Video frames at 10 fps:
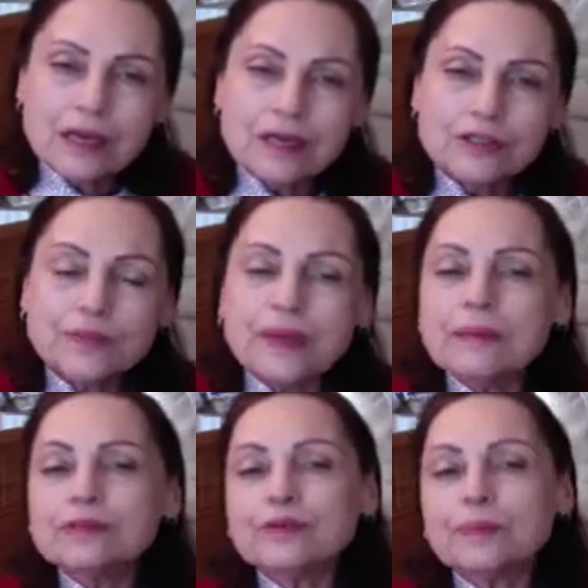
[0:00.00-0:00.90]
to be
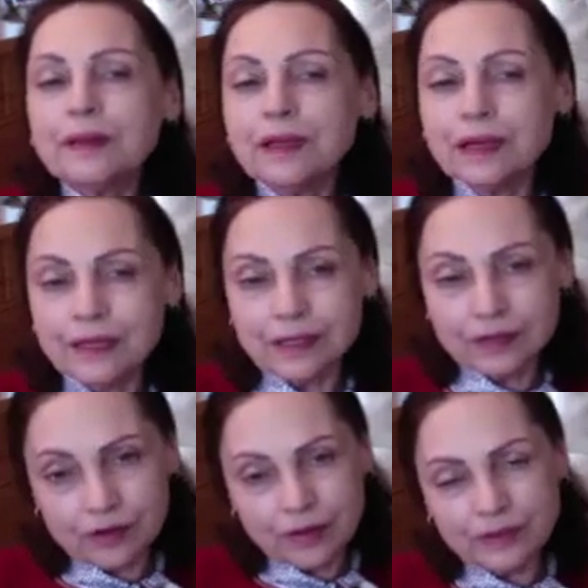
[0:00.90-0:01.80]
able to apply
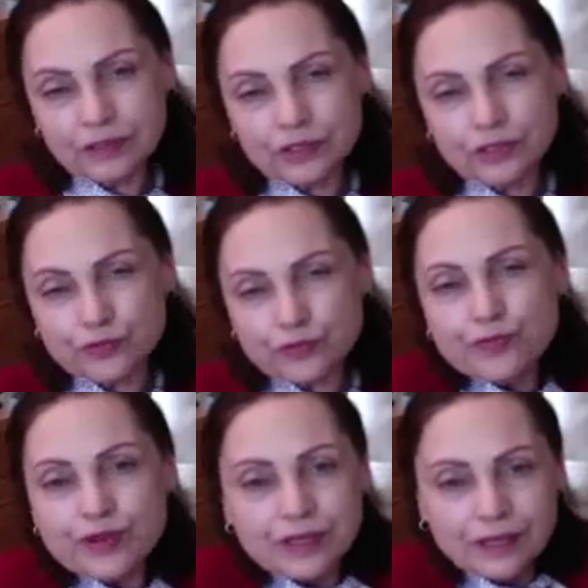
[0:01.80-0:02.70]
economics to
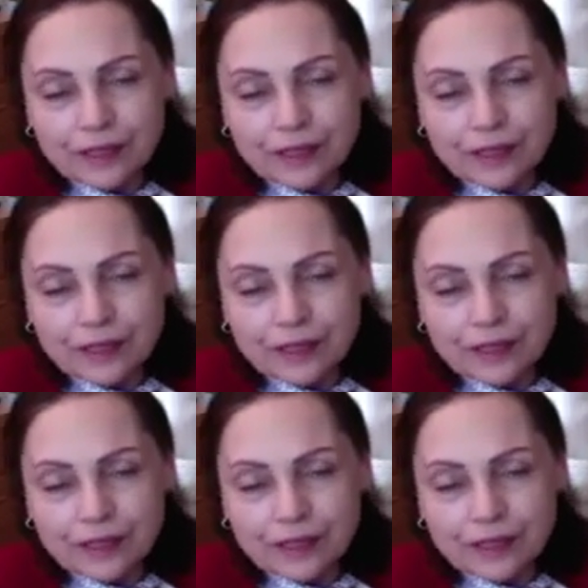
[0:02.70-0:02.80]
real